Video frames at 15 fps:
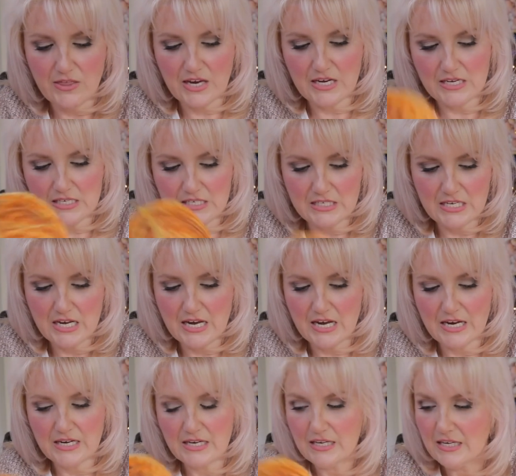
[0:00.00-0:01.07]
thickness
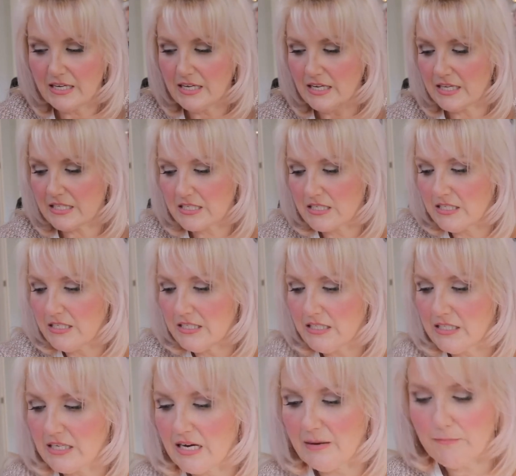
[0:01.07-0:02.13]
yarn, it's
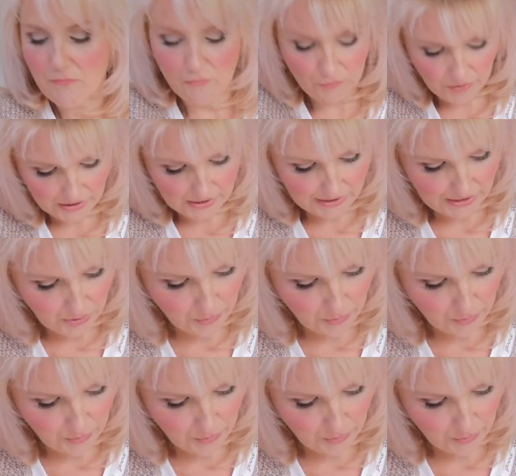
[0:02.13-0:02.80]
knitting up really